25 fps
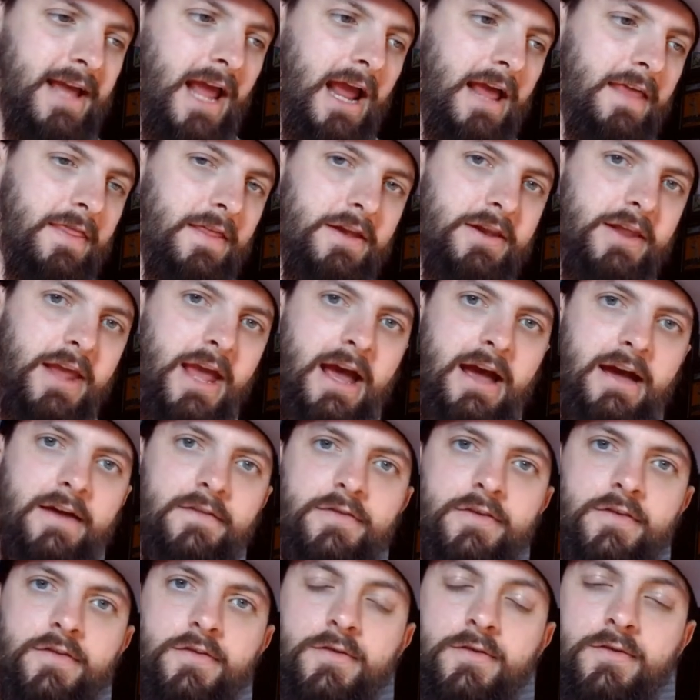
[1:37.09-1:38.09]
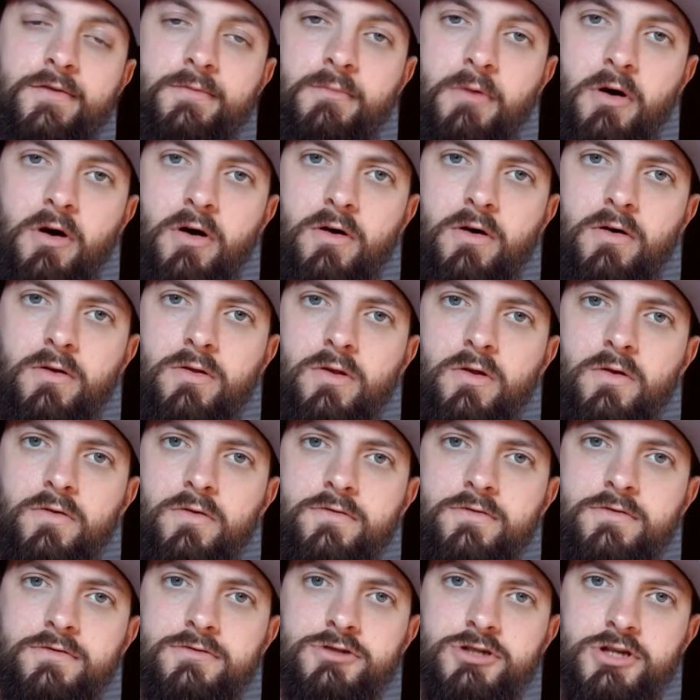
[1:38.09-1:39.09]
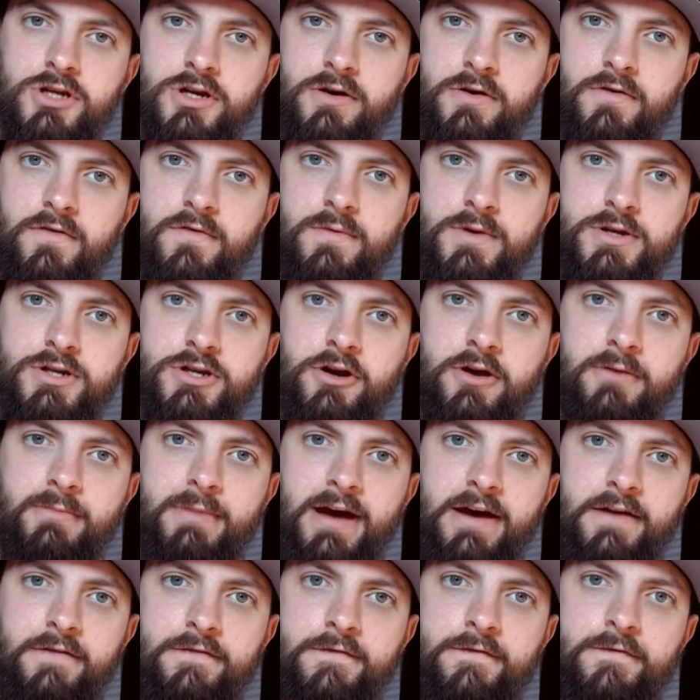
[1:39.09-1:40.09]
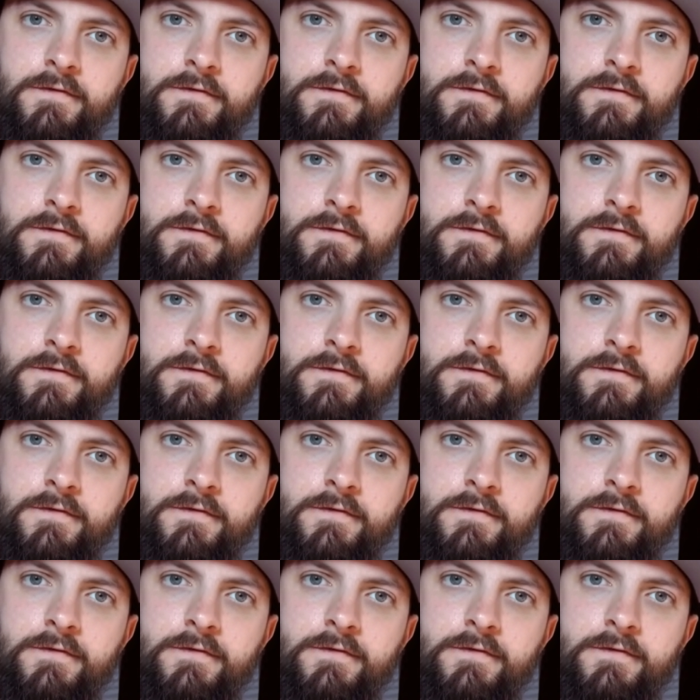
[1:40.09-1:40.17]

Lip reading: And then you have the small local shows, which are about